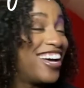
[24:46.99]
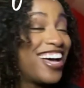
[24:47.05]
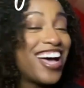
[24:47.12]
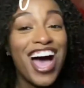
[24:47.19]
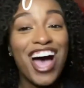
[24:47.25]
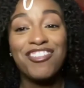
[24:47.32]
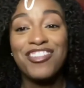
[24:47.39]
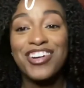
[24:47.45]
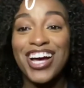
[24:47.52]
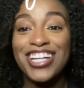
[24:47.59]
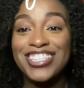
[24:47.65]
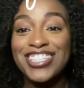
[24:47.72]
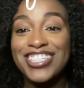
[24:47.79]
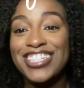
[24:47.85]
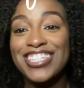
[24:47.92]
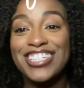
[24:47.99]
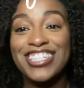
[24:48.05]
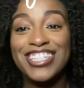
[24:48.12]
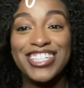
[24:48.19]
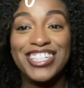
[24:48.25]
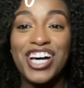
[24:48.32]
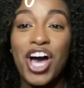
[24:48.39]
I forgot to
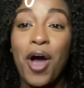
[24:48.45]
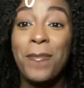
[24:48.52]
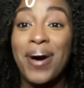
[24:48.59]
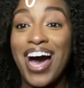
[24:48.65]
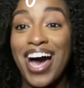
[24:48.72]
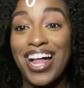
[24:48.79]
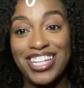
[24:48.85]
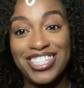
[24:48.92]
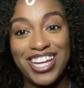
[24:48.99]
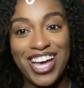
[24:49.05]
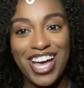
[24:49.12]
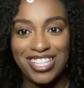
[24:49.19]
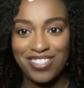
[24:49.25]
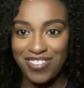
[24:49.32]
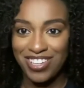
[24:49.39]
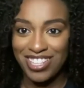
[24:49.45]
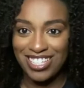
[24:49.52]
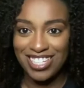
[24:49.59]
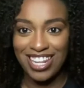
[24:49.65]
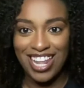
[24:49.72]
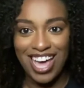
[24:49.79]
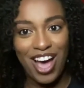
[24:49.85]
apologize for this
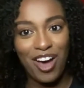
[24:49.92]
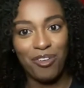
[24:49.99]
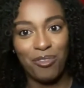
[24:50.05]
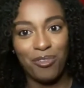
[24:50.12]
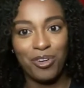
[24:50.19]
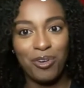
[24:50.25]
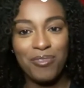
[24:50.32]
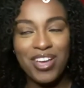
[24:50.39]
loud room,